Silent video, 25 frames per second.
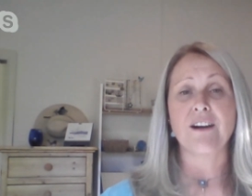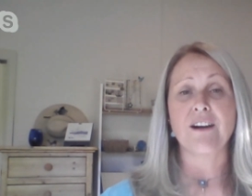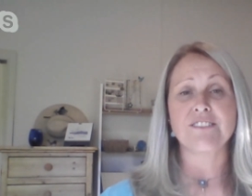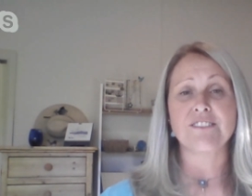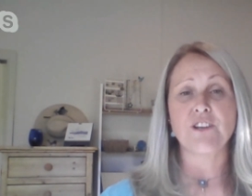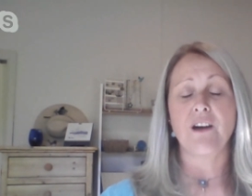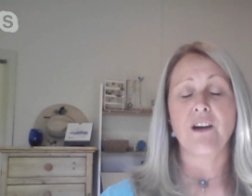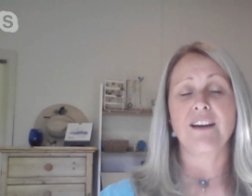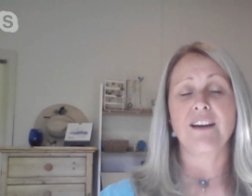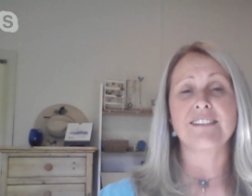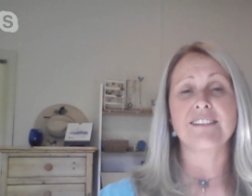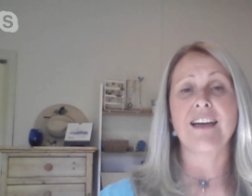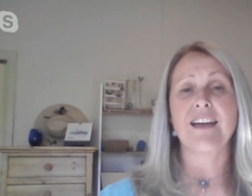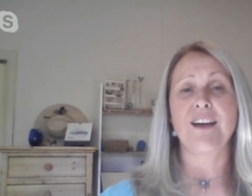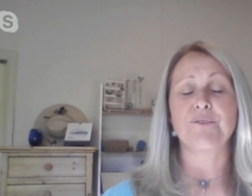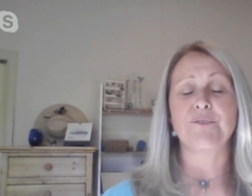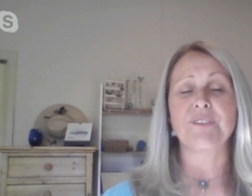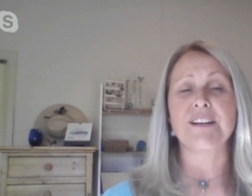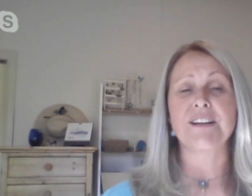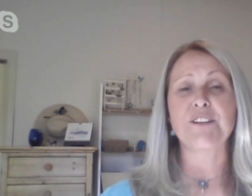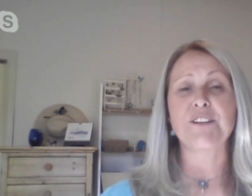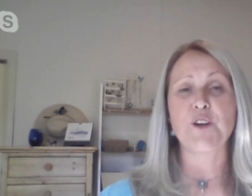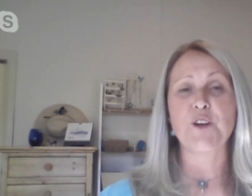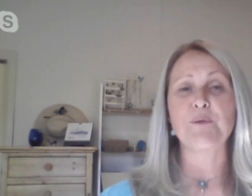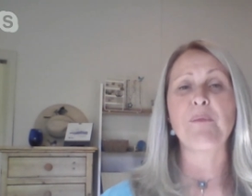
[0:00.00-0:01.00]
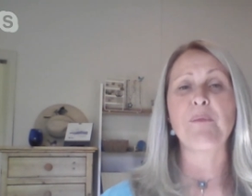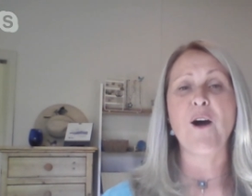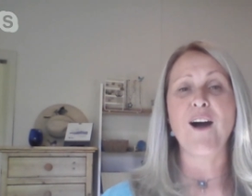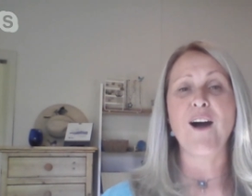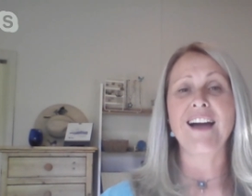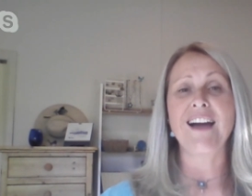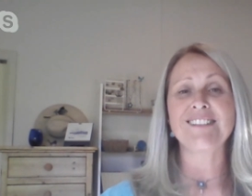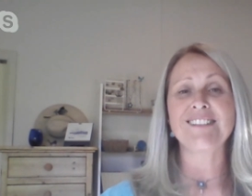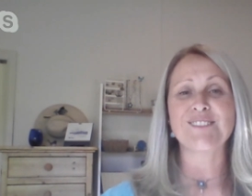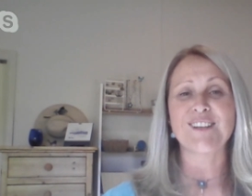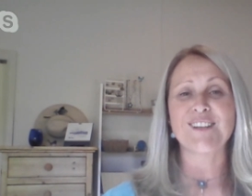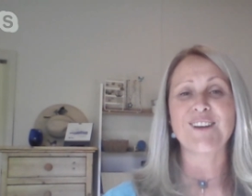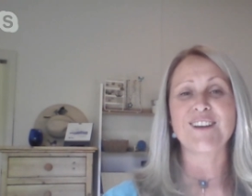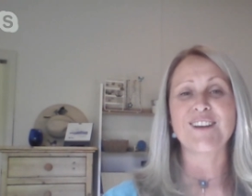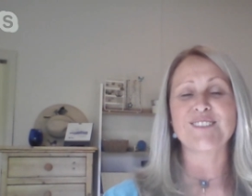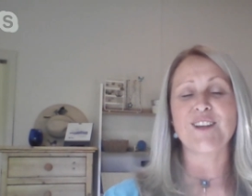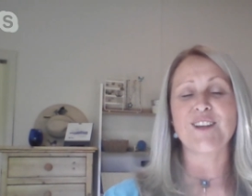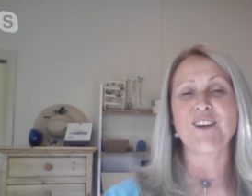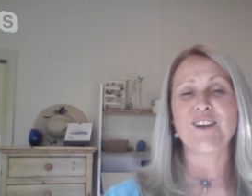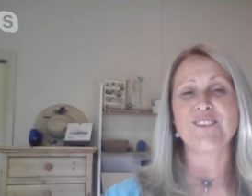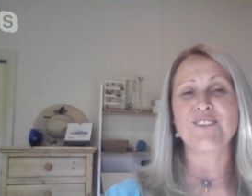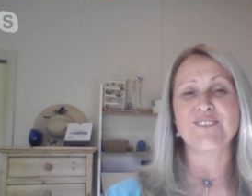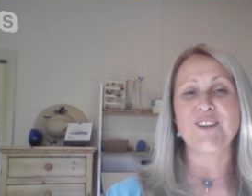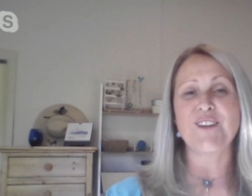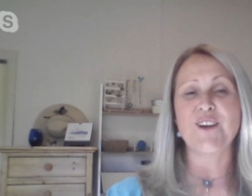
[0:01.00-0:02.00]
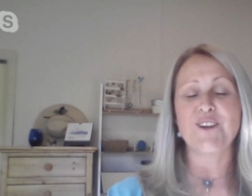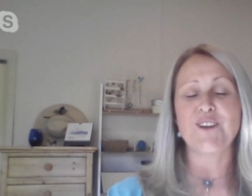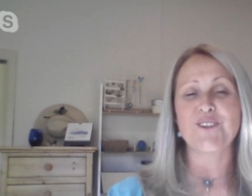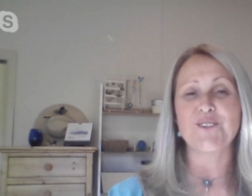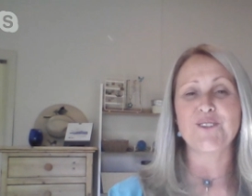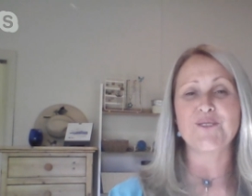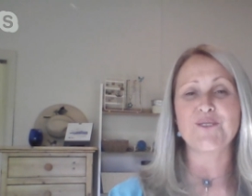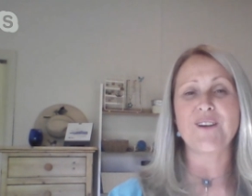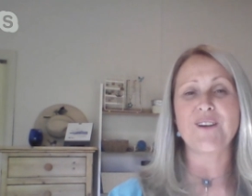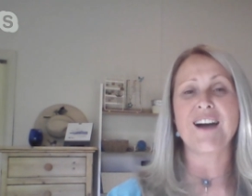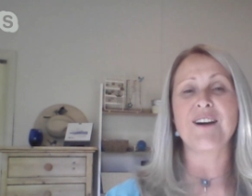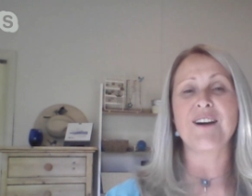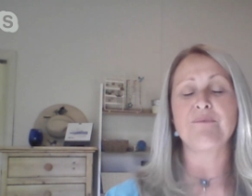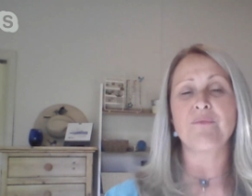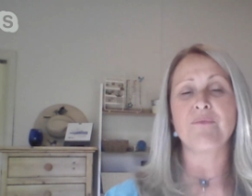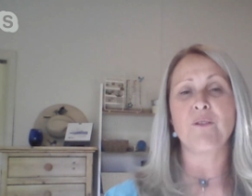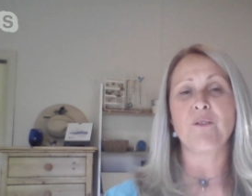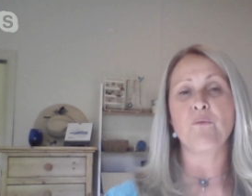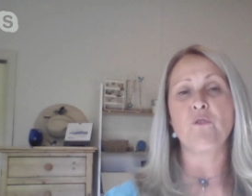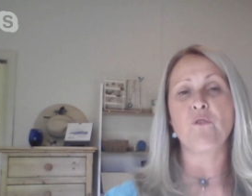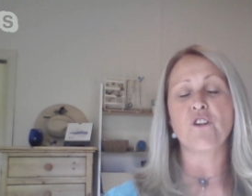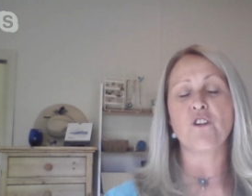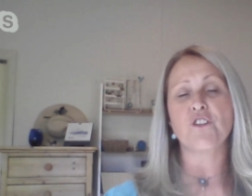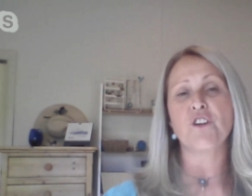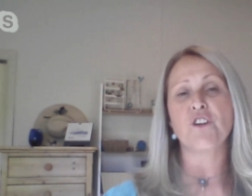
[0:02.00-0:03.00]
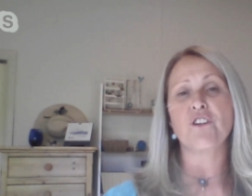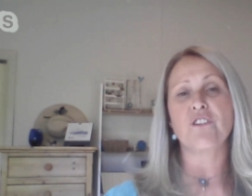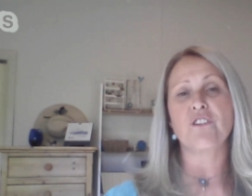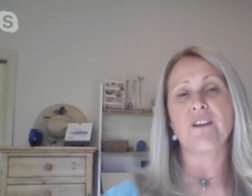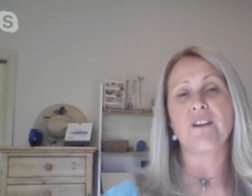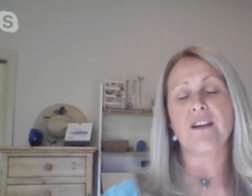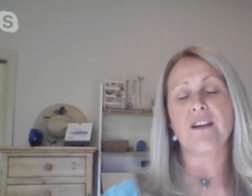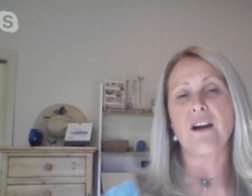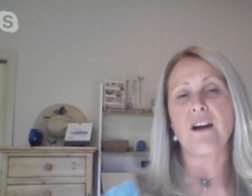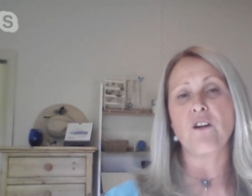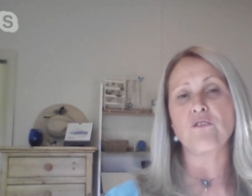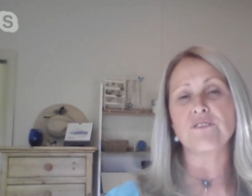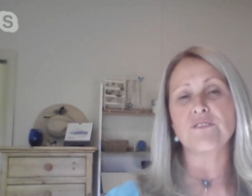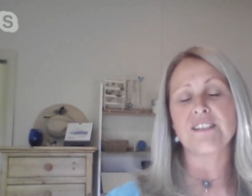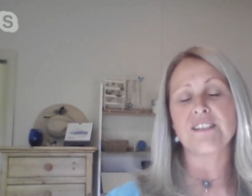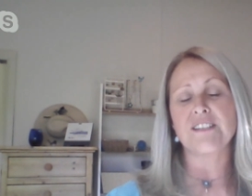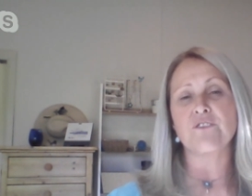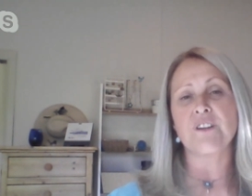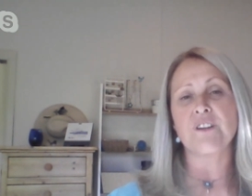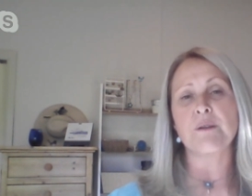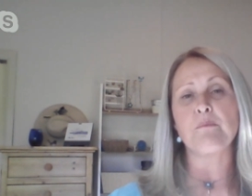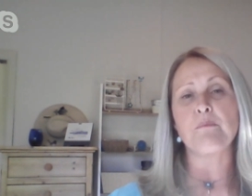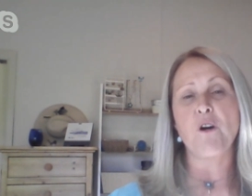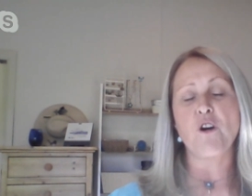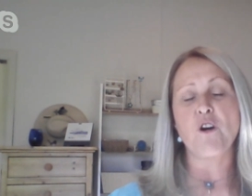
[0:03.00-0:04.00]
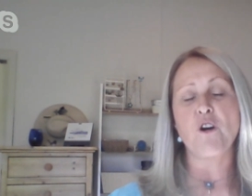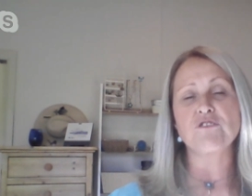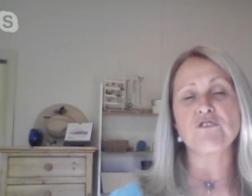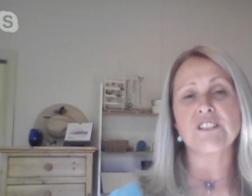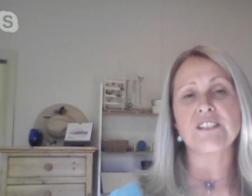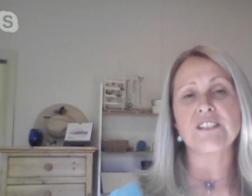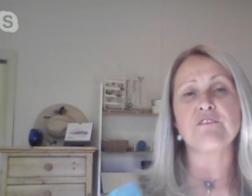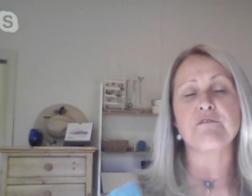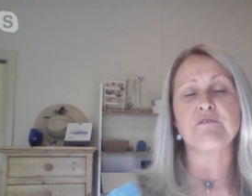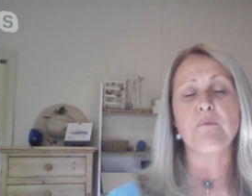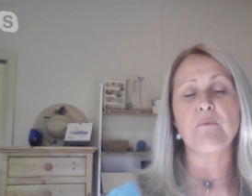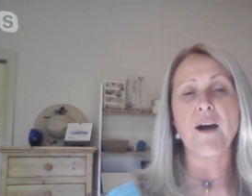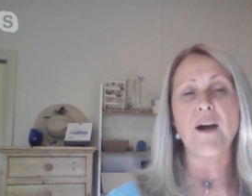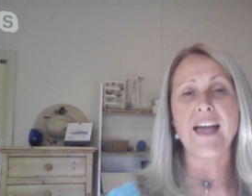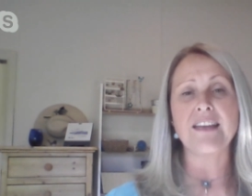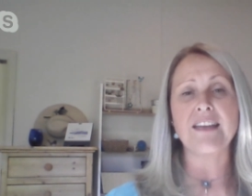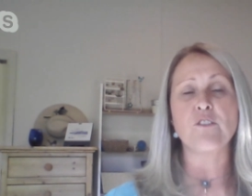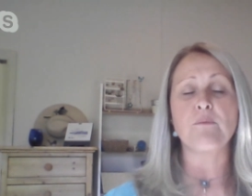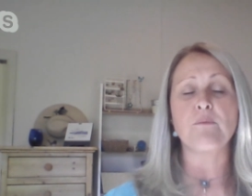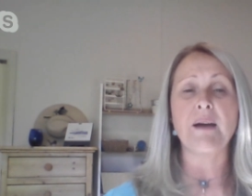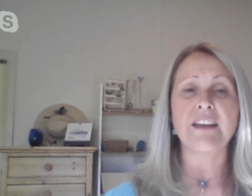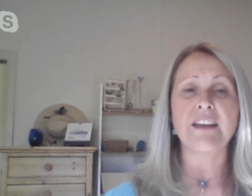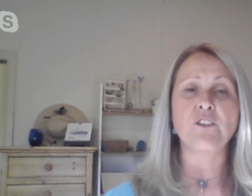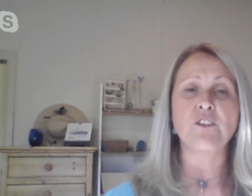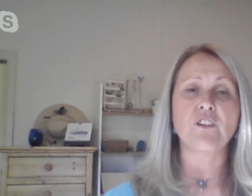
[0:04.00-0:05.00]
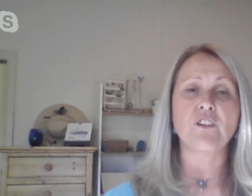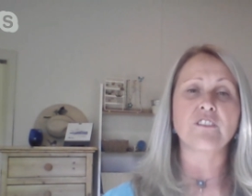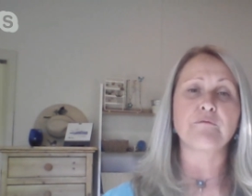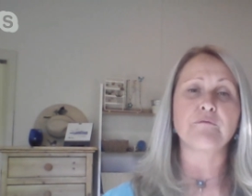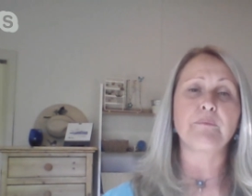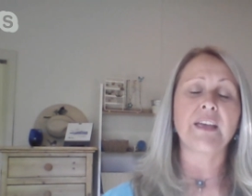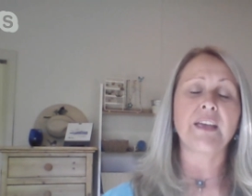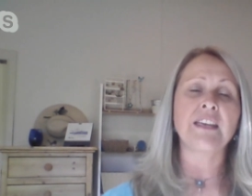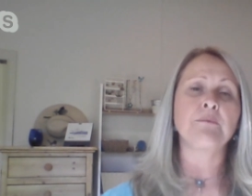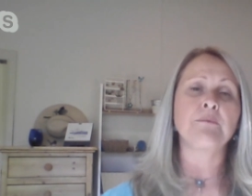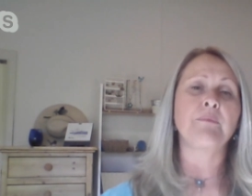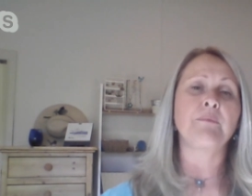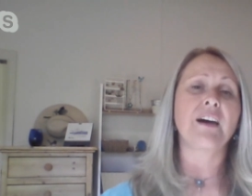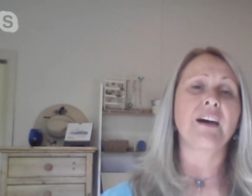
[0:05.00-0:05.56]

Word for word: I don't, I can't read her mind, and I don't know um, what her ulterior motive may or may not have been.